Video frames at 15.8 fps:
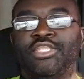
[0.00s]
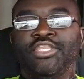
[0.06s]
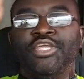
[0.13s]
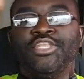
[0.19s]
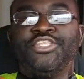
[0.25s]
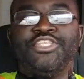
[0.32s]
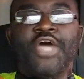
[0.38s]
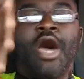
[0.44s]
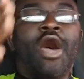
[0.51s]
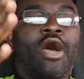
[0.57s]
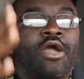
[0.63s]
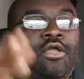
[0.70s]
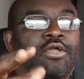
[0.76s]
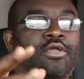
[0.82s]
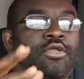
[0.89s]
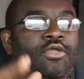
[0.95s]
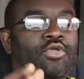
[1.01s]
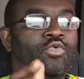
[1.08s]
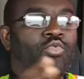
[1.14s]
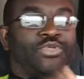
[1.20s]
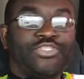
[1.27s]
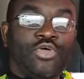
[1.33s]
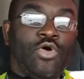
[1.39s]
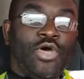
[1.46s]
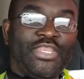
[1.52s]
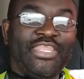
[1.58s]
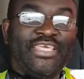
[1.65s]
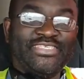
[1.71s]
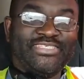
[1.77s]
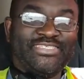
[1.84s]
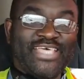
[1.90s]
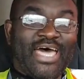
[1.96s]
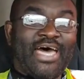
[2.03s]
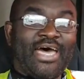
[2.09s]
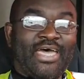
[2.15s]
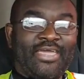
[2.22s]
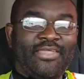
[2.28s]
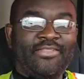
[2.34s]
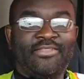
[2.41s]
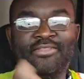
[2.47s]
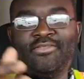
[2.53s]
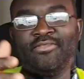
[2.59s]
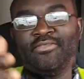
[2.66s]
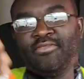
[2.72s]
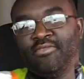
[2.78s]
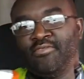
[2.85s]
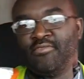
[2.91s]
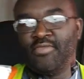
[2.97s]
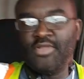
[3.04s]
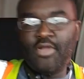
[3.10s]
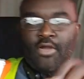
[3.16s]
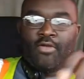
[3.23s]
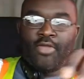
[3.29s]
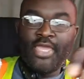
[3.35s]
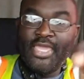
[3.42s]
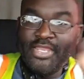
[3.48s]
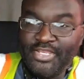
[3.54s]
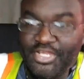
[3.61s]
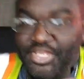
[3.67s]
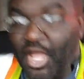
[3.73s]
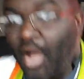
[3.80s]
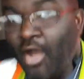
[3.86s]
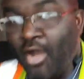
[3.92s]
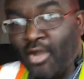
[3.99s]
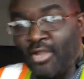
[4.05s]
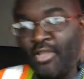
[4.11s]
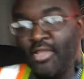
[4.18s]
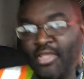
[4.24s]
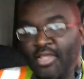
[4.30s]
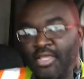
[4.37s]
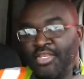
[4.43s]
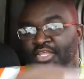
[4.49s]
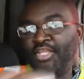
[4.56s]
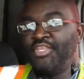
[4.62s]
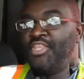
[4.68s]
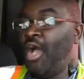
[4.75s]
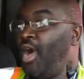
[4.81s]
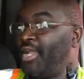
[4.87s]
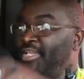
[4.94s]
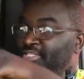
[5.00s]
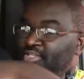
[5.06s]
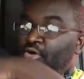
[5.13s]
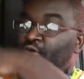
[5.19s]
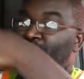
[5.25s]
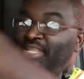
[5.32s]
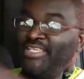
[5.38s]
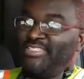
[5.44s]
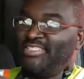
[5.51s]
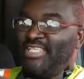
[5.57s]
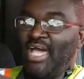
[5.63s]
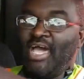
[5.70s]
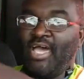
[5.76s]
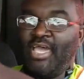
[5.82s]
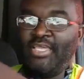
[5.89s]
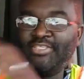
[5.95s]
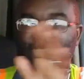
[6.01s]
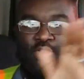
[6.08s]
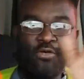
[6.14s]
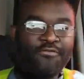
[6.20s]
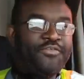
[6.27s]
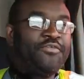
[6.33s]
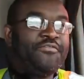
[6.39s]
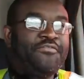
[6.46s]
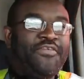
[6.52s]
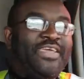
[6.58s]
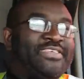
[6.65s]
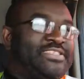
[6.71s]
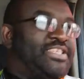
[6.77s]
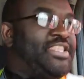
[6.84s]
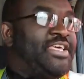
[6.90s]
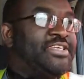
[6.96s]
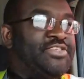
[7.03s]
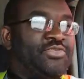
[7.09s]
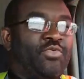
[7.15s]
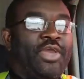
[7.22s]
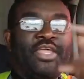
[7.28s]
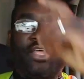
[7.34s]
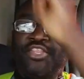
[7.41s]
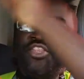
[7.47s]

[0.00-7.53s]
the dock was on this side. Okay, the dock is on this side. So if you're facing this way, the